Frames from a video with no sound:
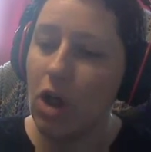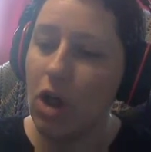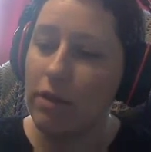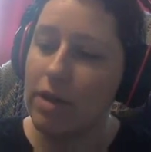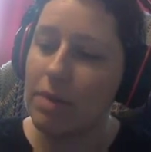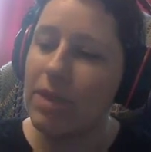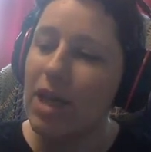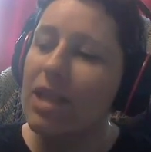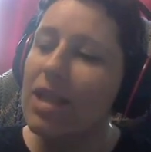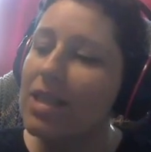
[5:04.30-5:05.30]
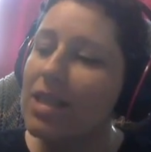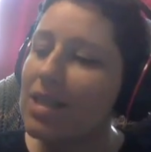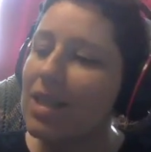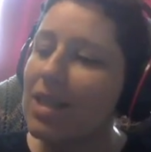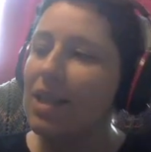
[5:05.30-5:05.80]
all of them. This
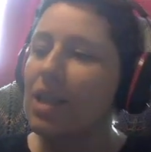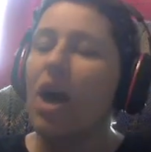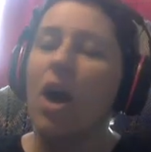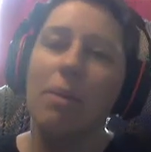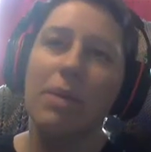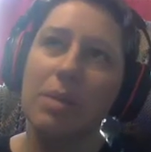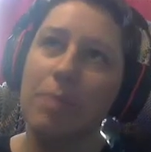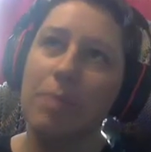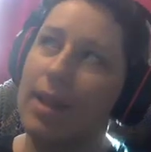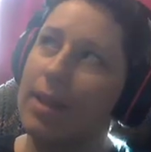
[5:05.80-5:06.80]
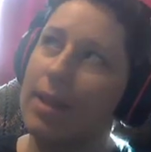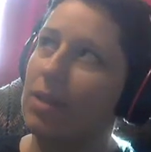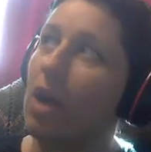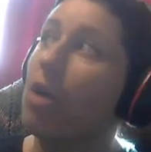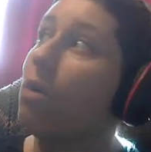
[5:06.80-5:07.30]
is Harmony's palettes
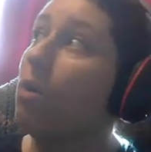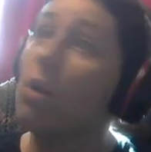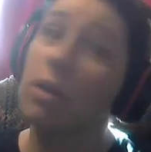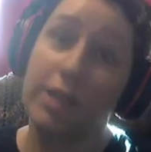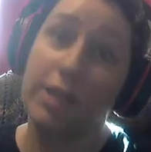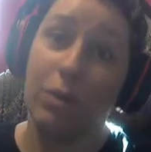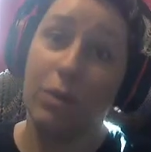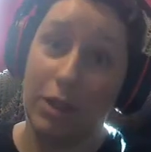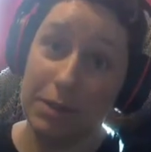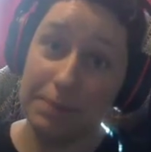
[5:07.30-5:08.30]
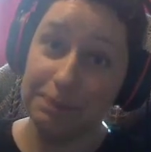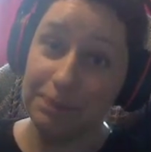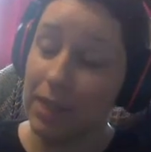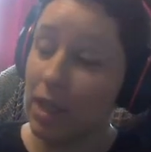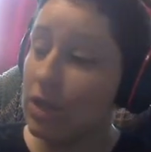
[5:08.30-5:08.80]
are a whole situation.
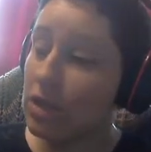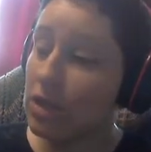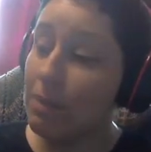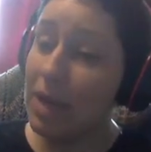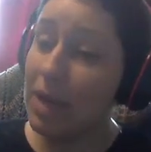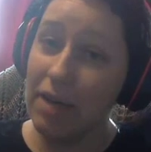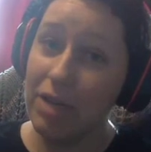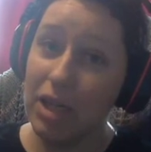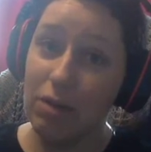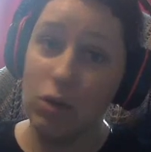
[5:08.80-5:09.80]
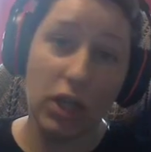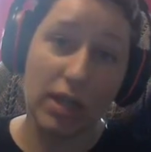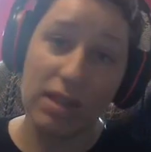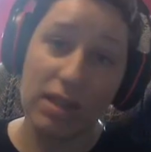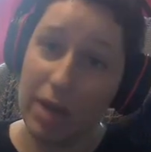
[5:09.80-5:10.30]
So I made a video
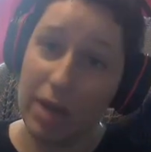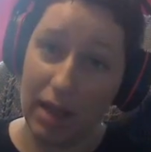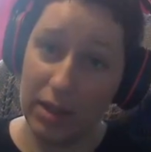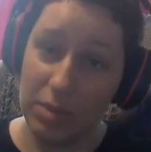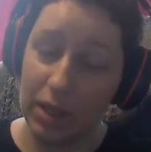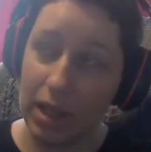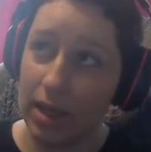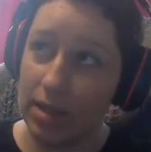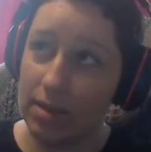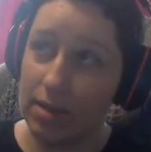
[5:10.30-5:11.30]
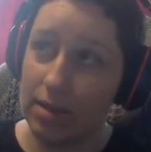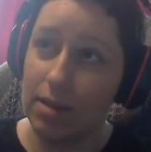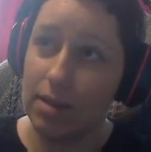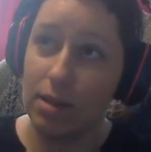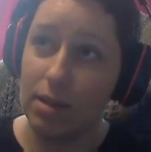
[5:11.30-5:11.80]
just on palettes because
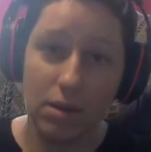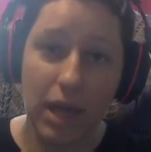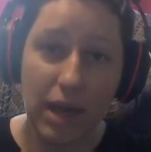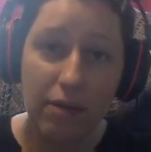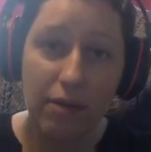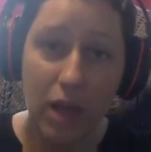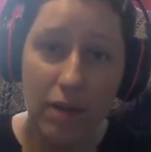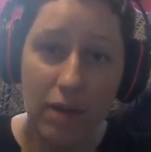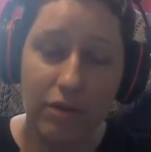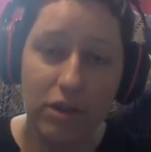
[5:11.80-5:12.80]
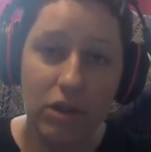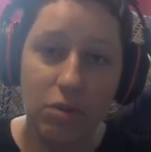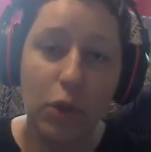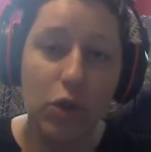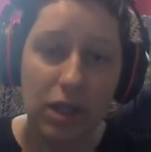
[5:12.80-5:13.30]
they have a lot of
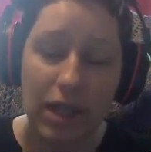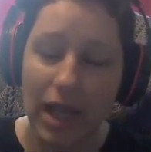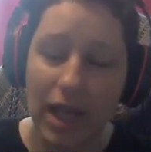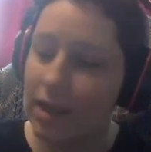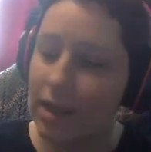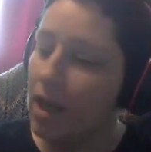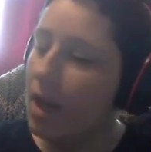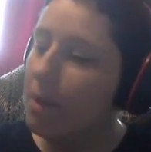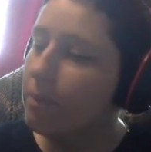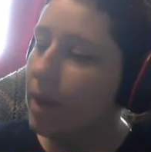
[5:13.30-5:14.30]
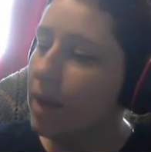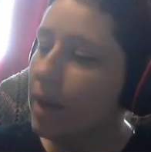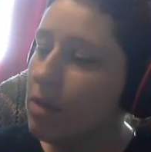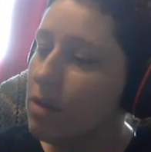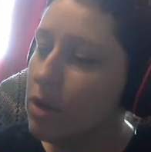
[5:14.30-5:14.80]
just personality. But
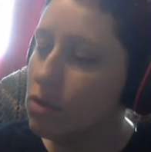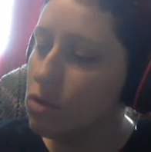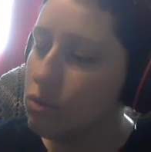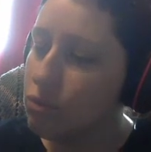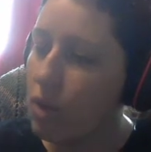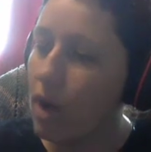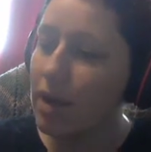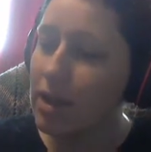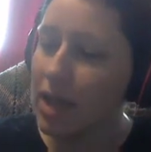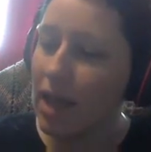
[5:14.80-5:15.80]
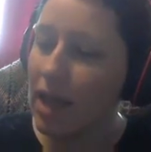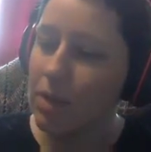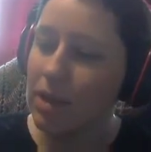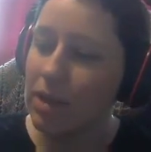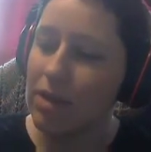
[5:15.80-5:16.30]
the strongest
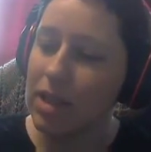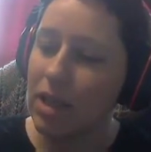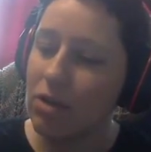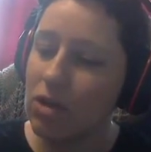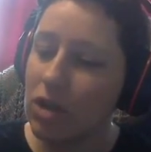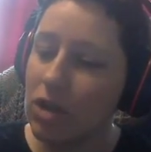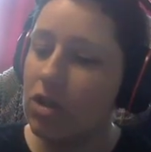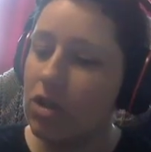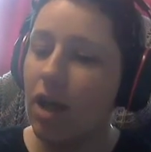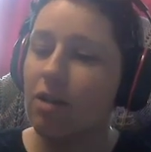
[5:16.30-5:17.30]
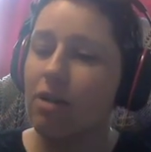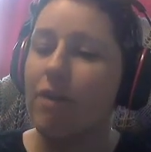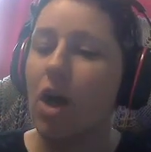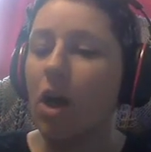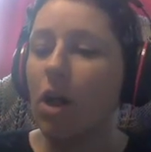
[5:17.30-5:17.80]
aspect of it is that you can change the color of
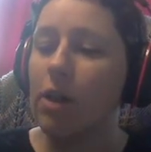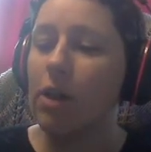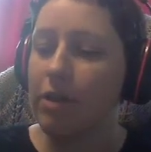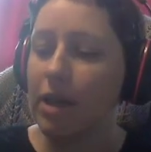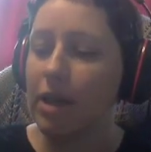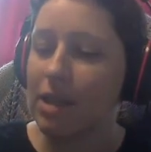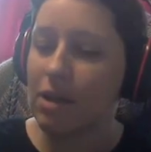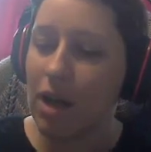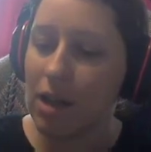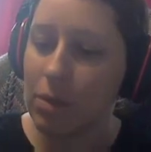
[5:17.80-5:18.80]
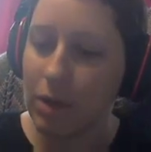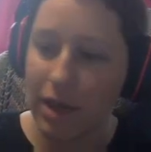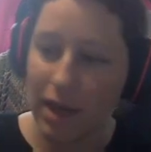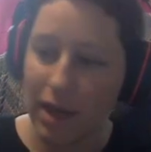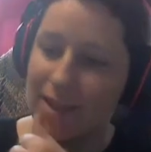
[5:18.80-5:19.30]
all the things that are colored with
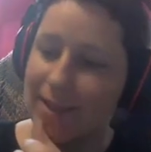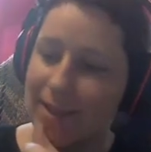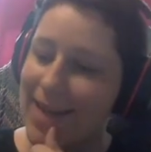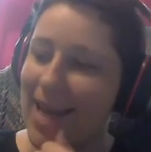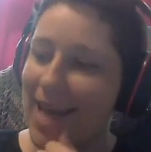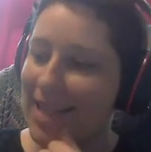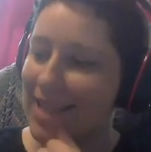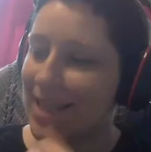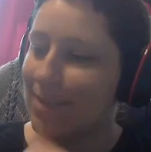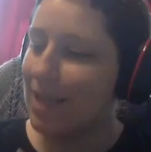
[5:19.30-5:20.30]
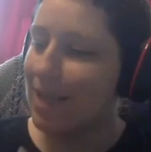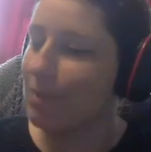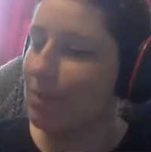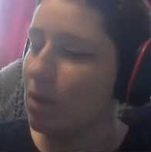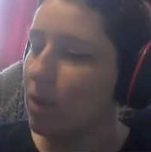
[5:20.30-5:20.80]
that color at the same
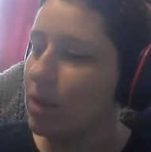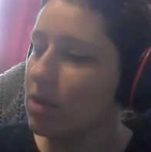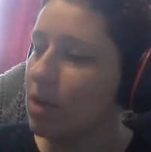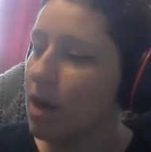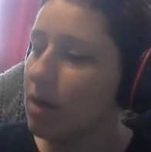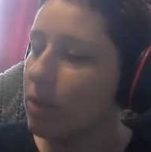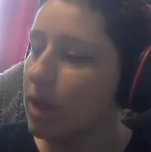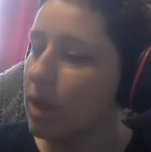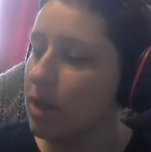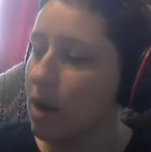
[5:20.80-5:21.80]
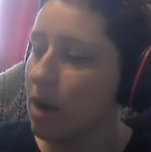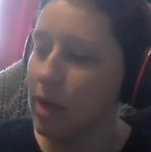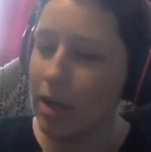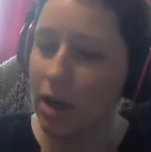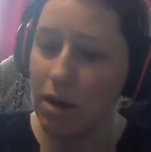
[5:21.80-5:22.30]
time. So I want to start with a
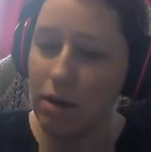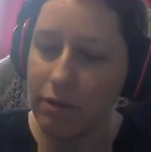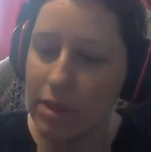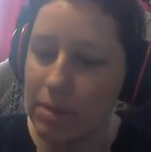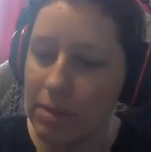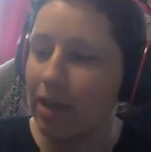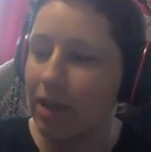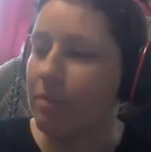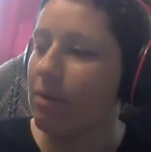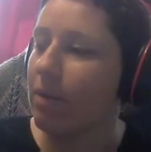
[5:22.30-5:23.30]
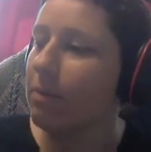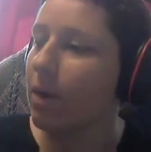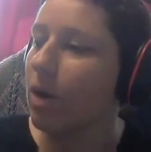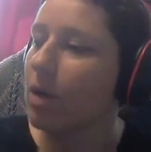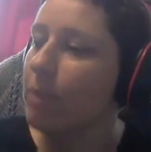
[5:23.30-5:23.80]
red heart for the beginning of my
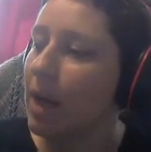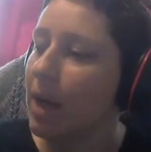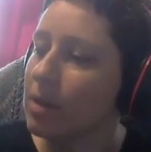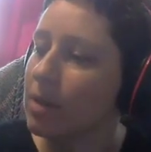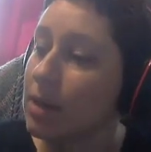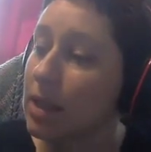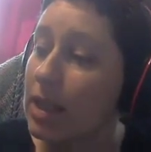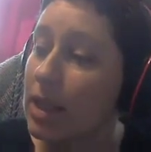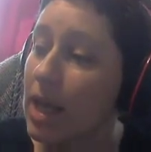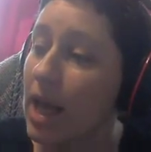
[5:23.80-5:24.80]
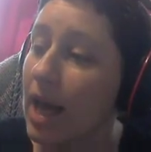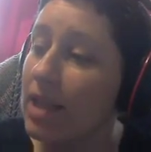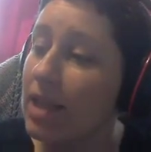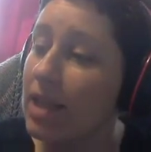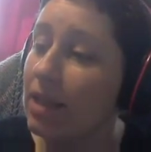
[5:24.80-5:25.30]
rainbow heart bounce.
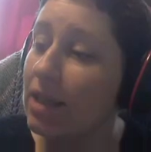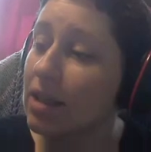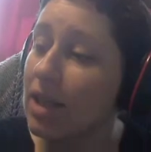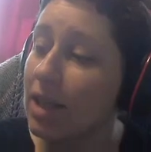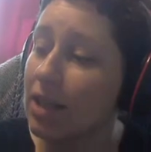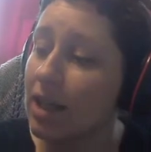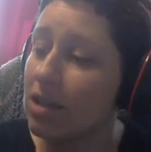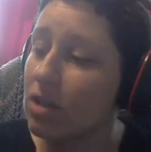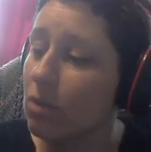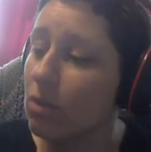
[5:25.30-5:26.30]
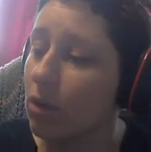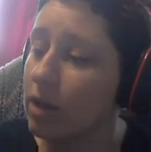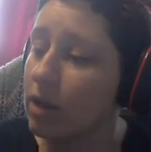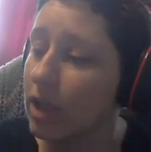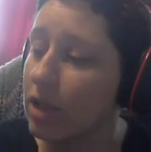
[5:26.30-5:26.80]
And then next I could do
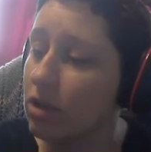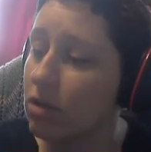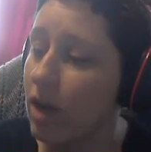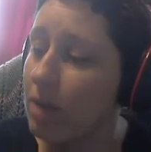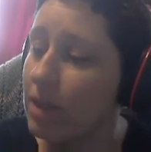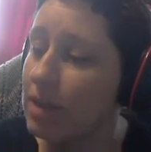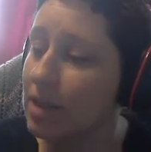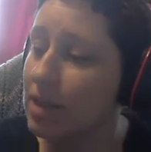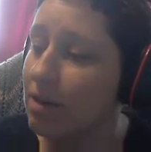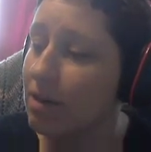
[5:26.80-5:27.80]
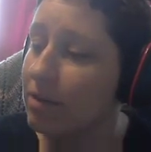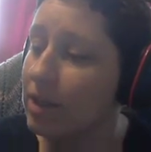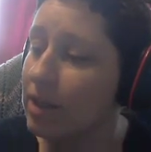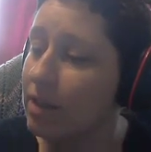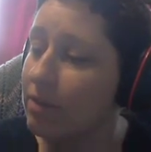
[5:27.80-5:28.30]
orange. I can just drag my slider over
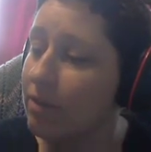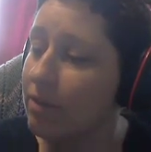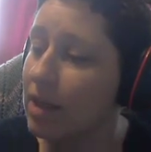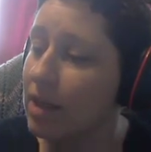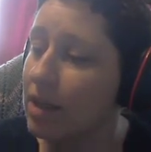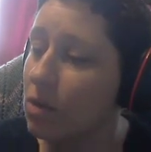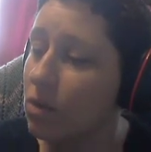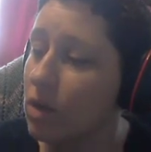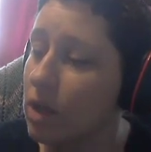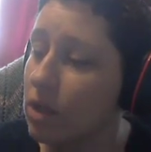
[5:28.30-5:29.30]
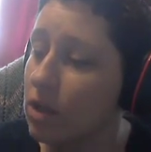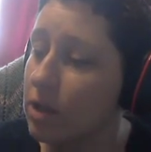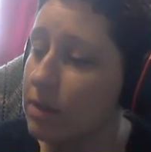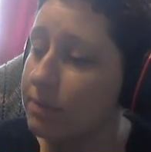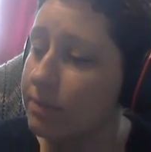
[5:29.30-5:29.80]
here, find a nice
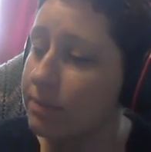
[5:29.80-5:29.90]
orange.